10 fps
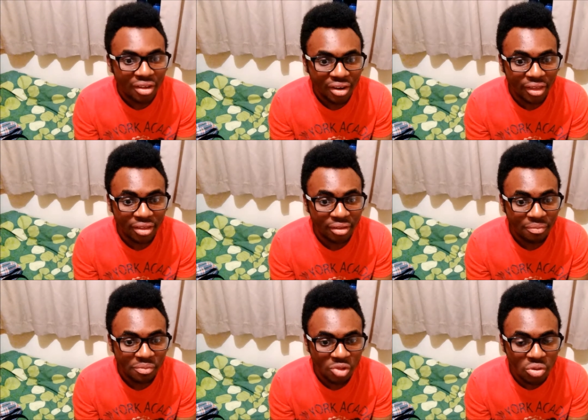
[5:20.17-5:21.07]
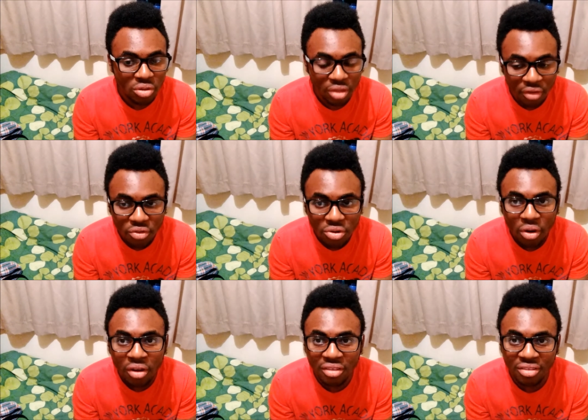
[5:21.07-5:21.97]
Like, you can, if you don't
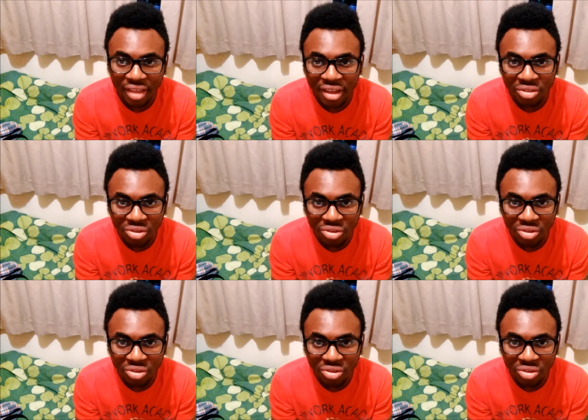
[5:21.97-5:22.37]
understand a